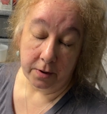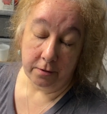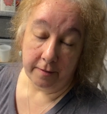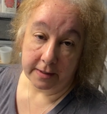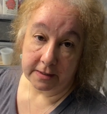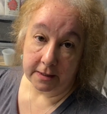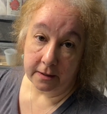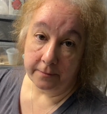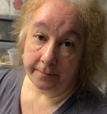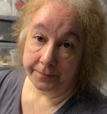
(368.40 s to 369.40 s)
the
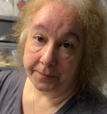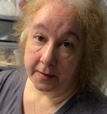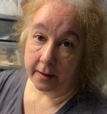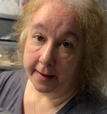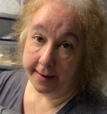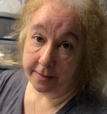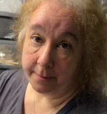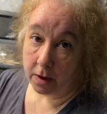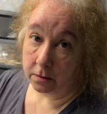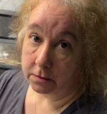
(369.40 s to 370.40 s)
resin in the
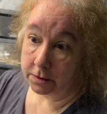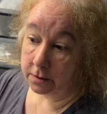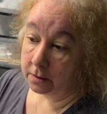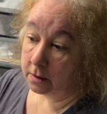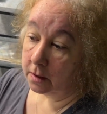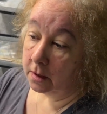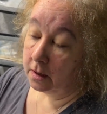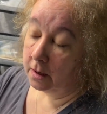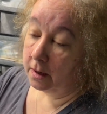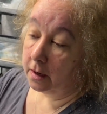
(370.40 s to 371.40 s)
mold.
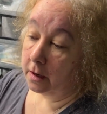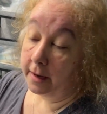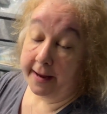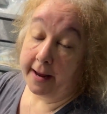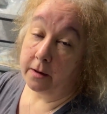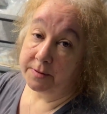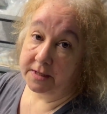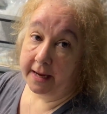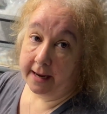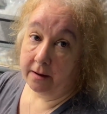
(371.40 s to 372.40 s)
It helps
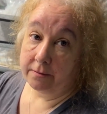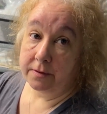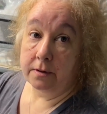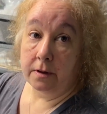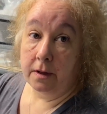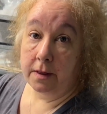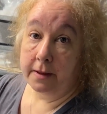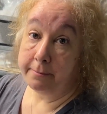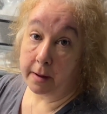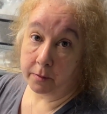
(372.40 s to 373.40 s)
to get out
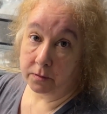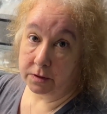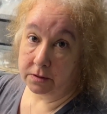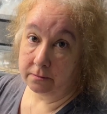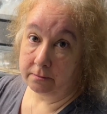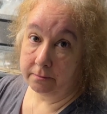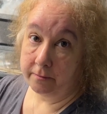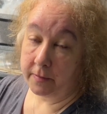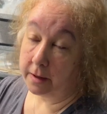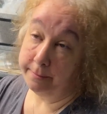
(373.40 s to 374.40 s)
the bubbles.
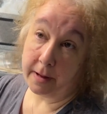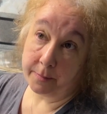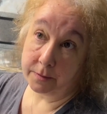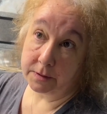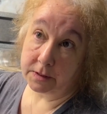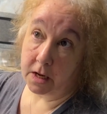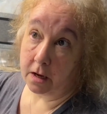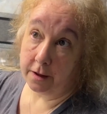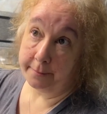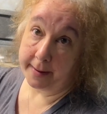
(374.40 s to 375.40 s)
Bubbles
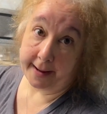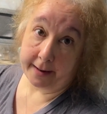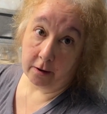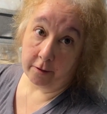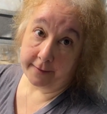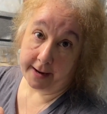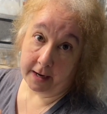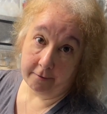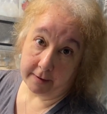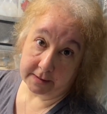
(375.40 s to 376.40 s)
are the bane of
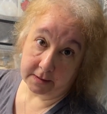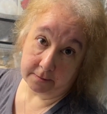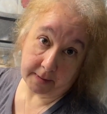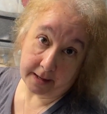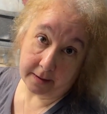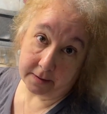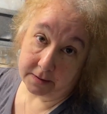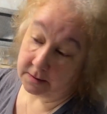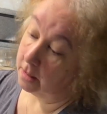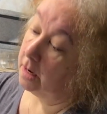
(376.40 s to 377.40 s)
any resin
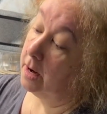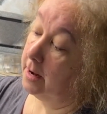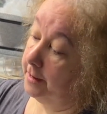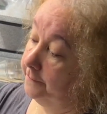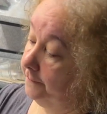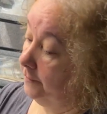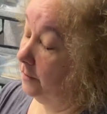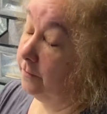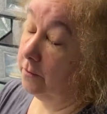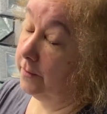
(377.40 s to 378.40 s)
maker's life,
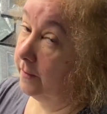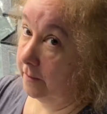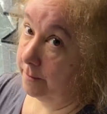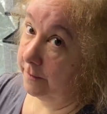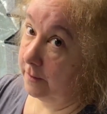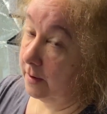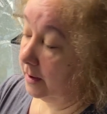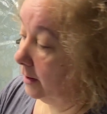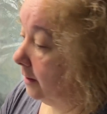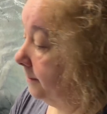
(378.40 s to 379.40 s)
so this comes in
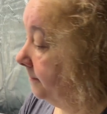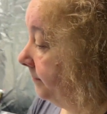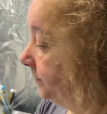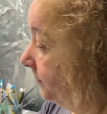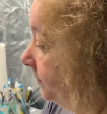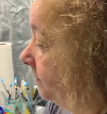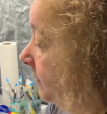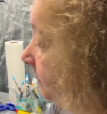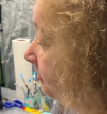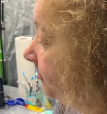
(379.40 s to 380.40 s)
handy.
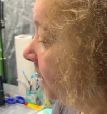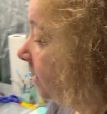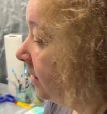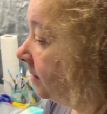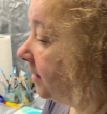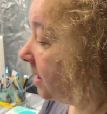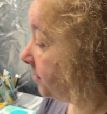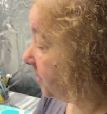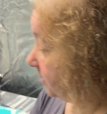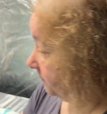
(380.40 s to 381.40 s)
The
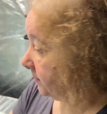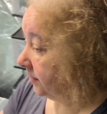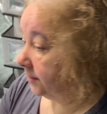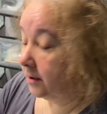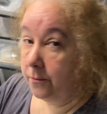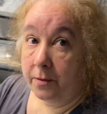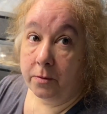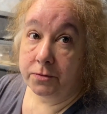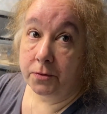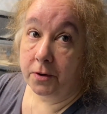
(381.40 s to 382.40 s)
other fun thing we
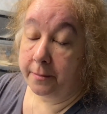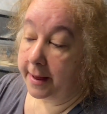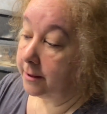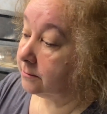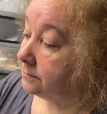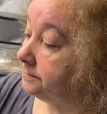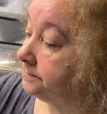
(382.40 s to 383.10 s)
will talk about,